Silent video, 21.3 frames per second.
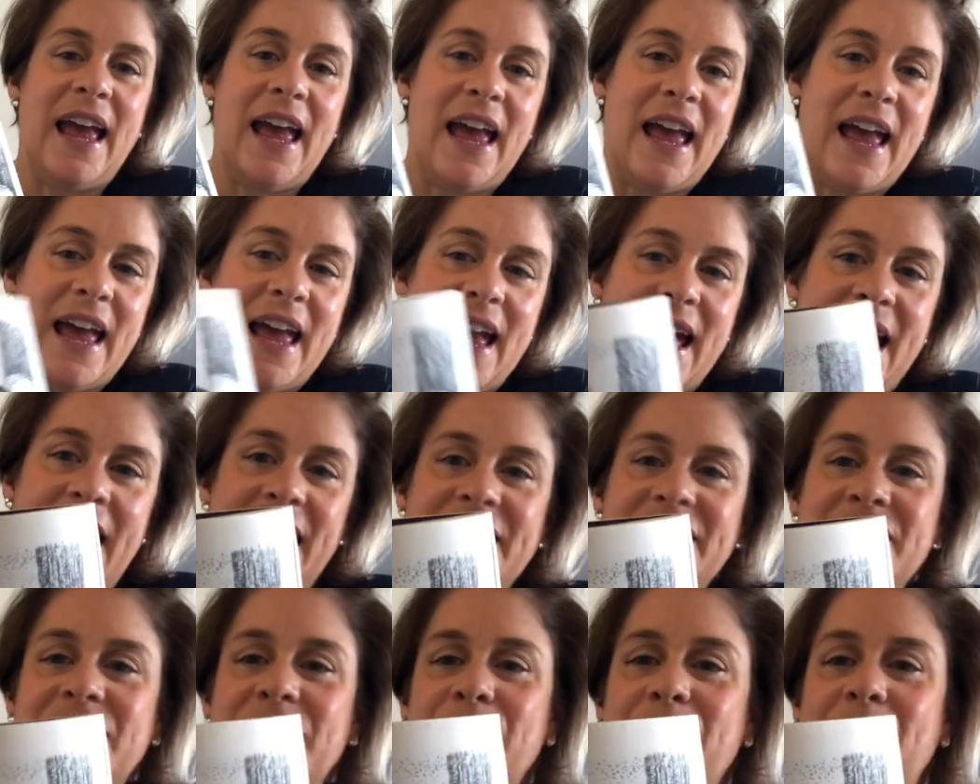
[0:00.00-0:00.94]

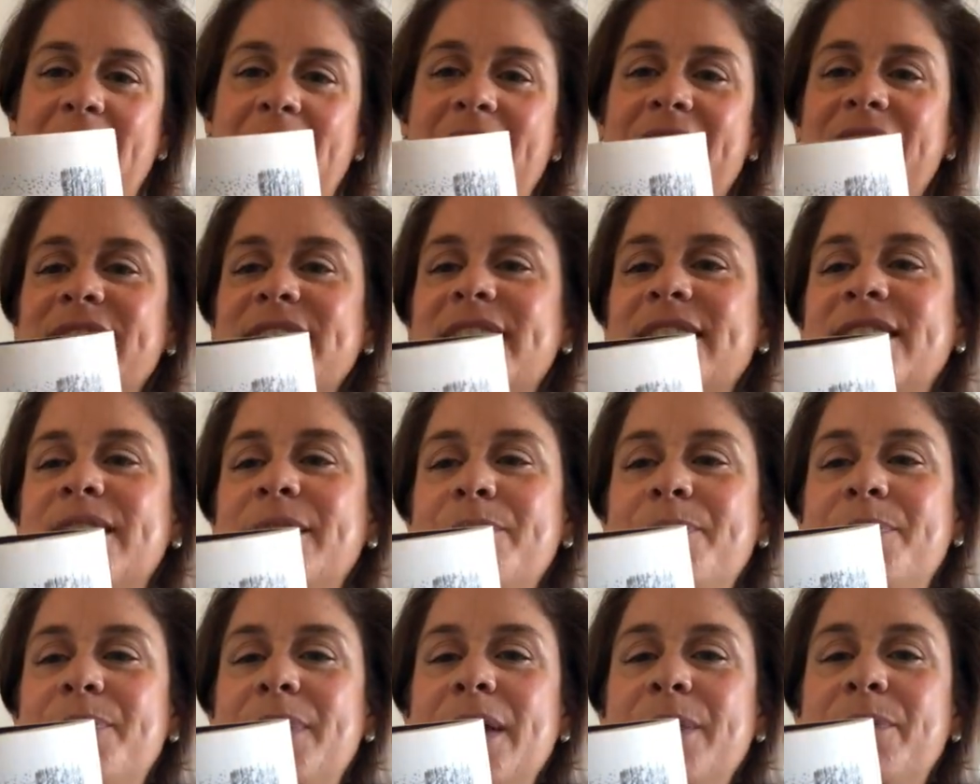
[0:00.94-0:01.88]
And her parents and
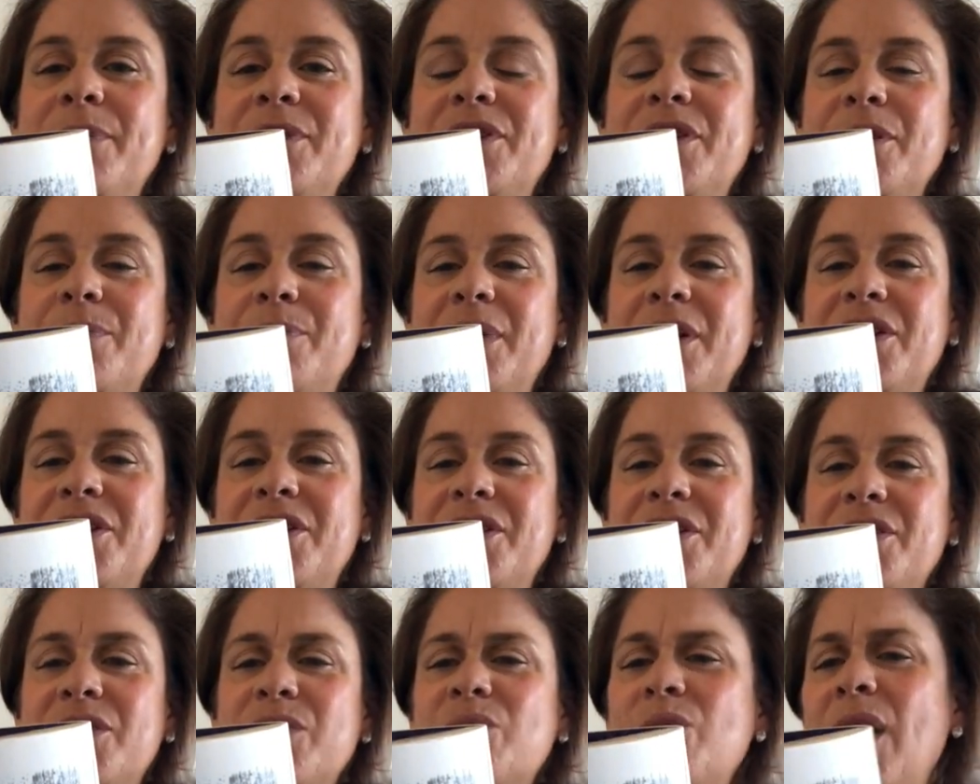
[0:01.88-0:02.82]
some people took
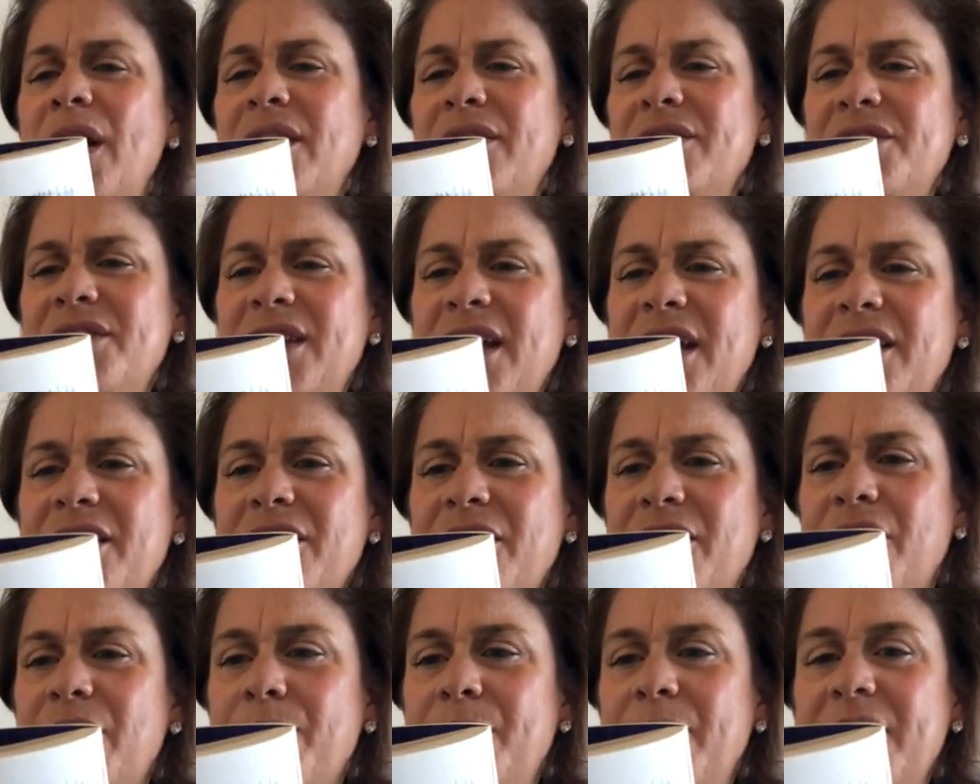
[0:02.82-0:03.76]
pictures. Why don't you take
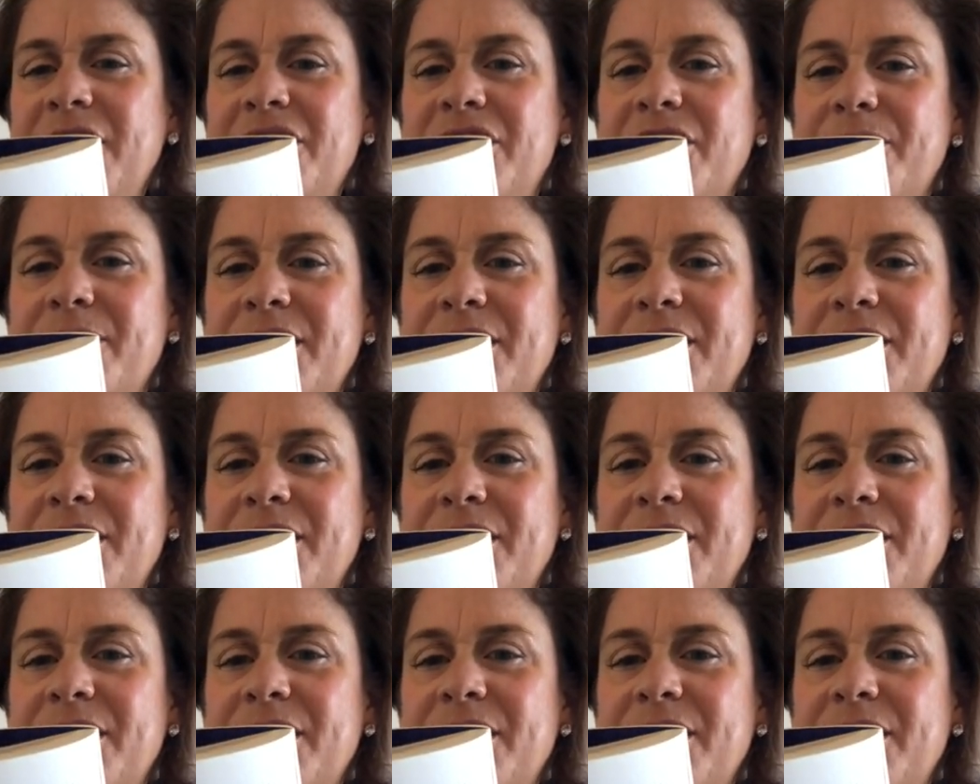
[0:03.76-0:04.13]
your, her picture,